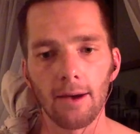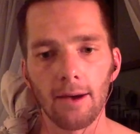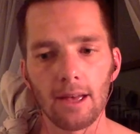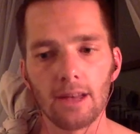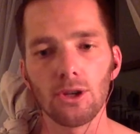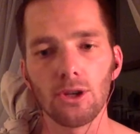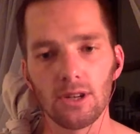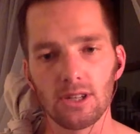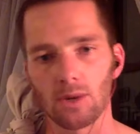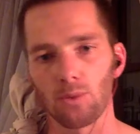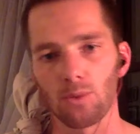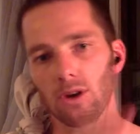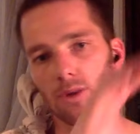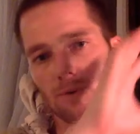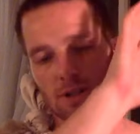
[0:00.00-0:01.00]
in unison,
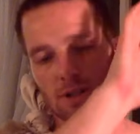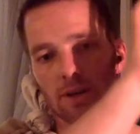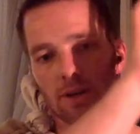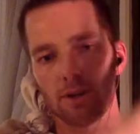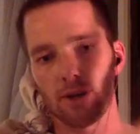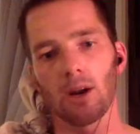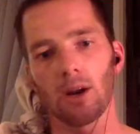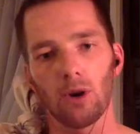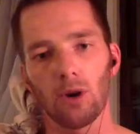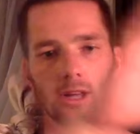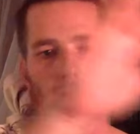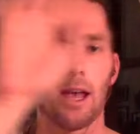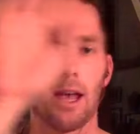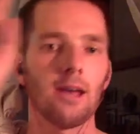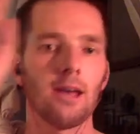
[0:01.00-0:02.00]
where you would strength train on one
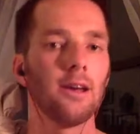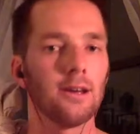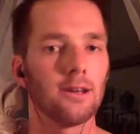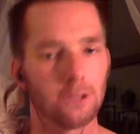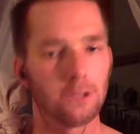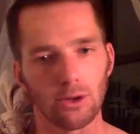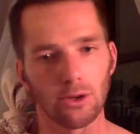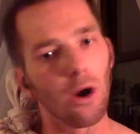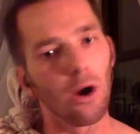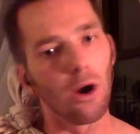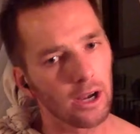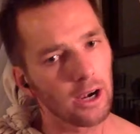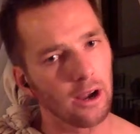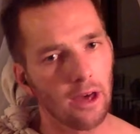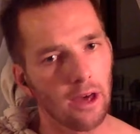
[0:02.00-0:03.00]
day, do yoga
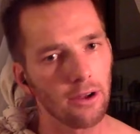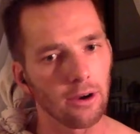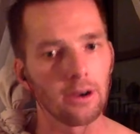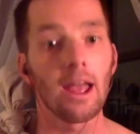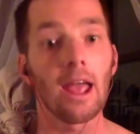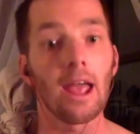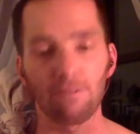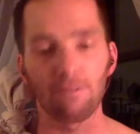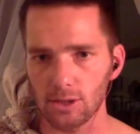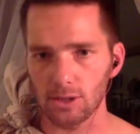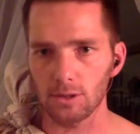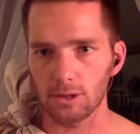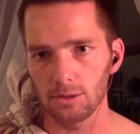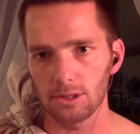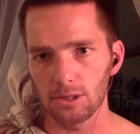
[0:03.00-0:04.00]
on another, if that's
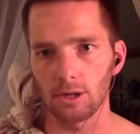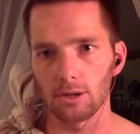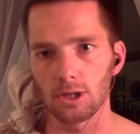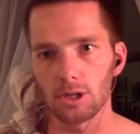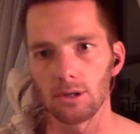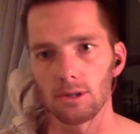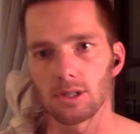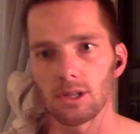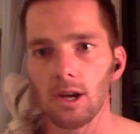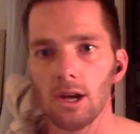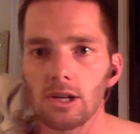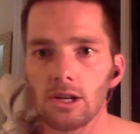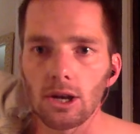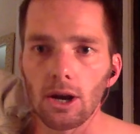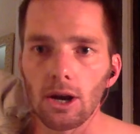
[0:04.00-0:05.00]
what you would so choose.
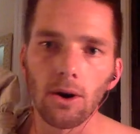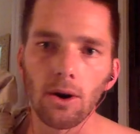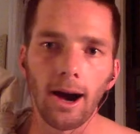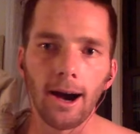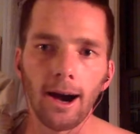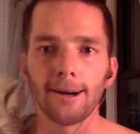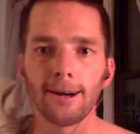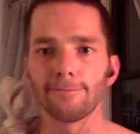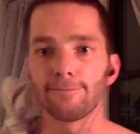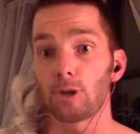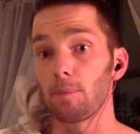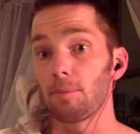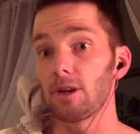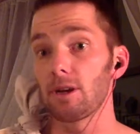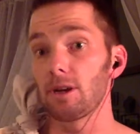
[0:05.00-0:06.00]
So to
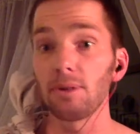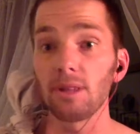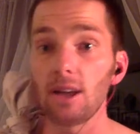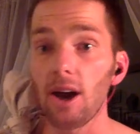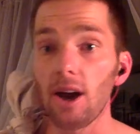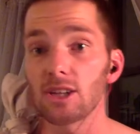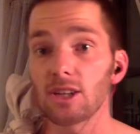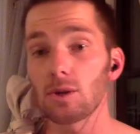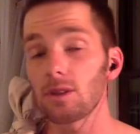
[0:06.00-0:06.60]
be completely honest with